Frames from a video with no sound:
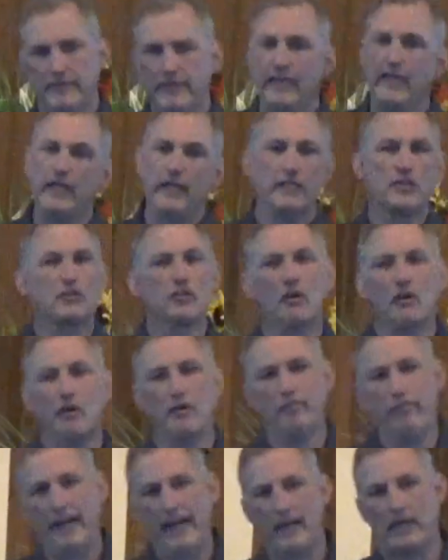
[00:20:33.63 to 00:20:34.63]
But then it
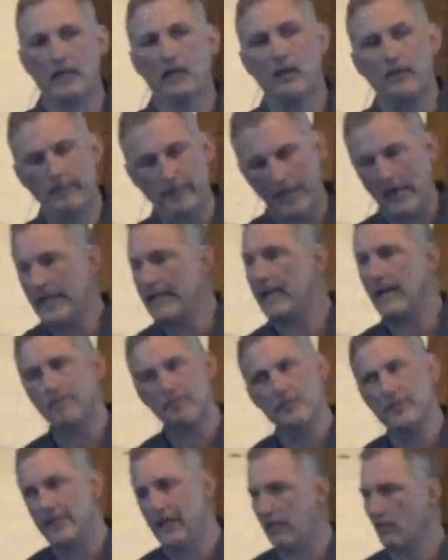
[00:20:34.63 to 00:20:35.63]
started back up, and I
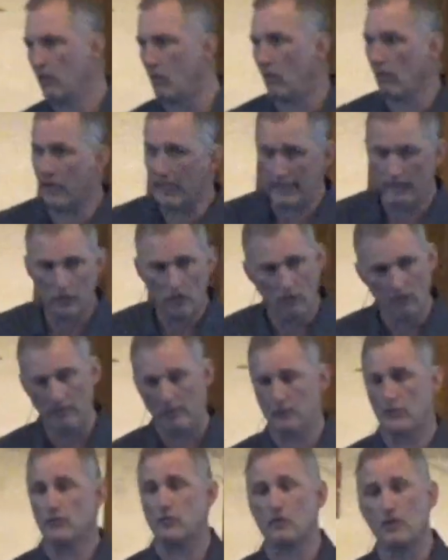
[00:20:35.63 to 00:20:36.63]
kept saying, Lord, I
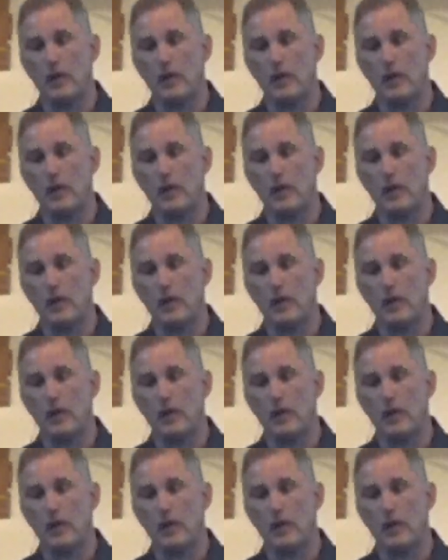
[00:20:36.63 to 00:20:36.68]
know I'm not